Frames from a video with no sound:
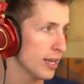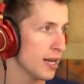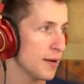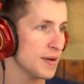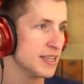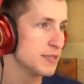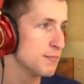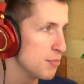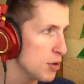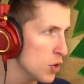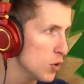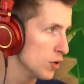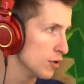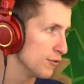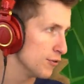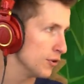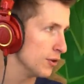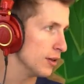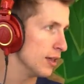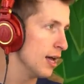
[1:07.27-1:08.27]
at him. He's
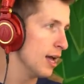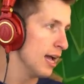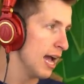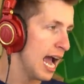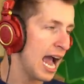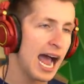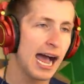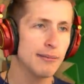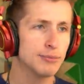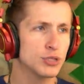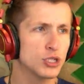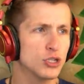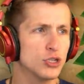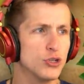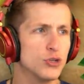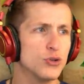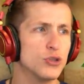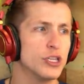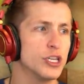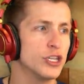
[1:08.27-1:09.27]
beautiful.
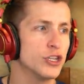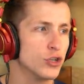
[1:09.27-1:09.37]
Absolutely